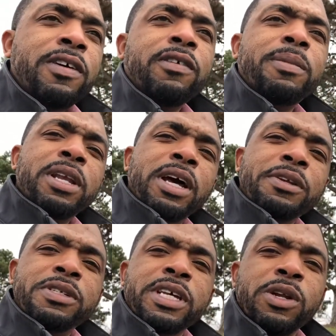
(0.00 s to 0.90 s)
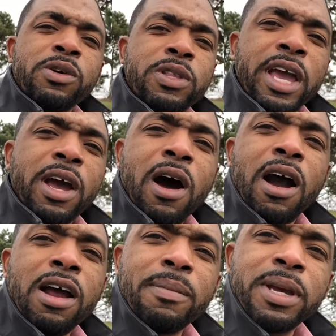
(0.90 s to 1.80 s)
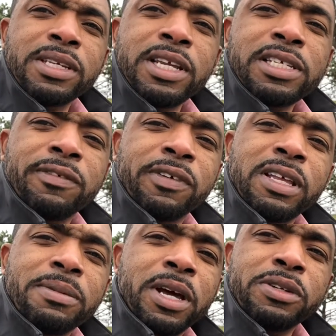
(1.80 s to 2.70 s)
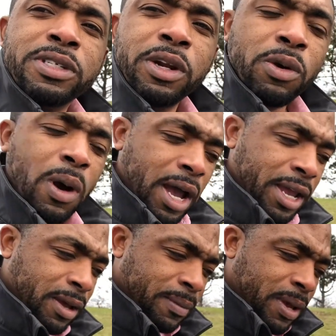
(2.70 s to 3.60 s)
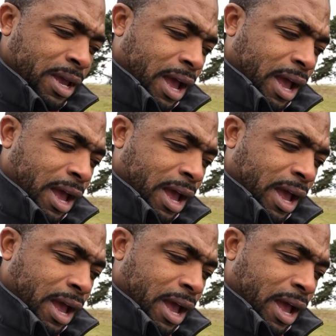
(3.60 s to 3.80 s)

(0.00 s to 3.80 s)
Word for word: for me to understand who they are and makes it easier for them to understand who I am.